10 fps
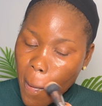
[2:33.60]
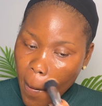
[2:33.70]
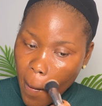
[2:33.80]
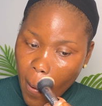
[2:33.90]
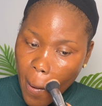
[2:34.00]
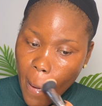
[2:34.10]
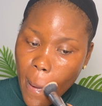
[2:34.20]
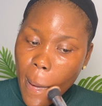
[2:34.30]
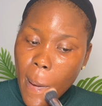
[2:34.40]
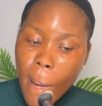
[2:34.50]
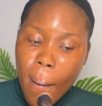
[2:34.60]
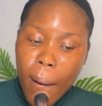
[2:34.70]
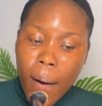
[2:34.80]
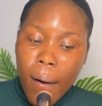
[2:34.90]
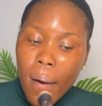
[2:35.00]

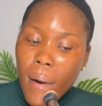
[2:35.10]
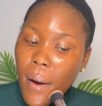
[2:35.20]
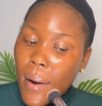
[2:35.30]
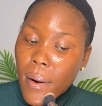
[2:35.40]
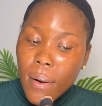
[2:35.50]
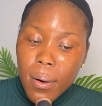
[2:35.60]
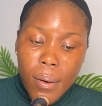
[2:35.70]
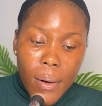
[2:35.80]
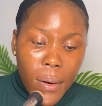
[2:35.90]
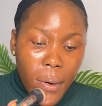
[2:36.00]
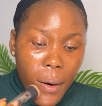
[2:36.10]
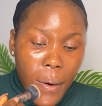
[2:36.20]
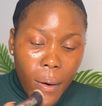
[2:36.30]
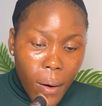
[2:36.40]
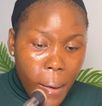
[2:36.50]

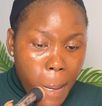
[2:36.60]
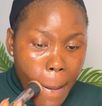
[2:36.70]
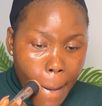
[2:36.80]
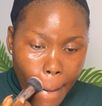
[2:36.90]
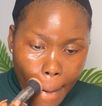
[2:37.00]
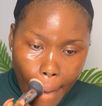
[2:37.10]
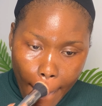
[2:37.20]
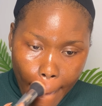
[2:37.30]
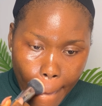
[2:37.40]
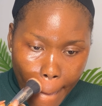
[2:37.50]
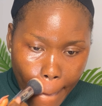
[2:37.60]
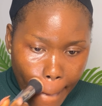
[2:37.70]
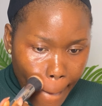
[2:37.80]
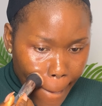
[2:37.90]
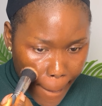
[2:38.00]

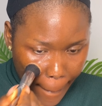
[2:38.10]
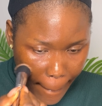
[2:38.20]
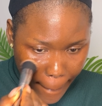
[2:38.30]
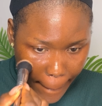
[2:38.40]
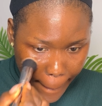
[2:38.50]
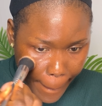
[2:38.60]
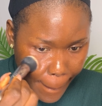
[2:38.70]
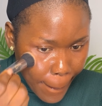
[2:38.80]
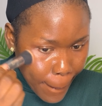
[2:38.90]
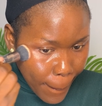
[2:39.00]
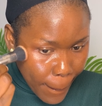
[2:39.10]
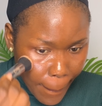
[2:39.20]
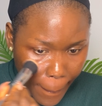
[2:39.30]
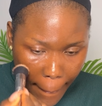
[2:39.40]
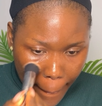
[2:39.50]

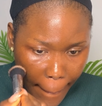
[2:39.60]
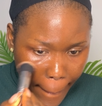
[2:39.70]
Nothing is said.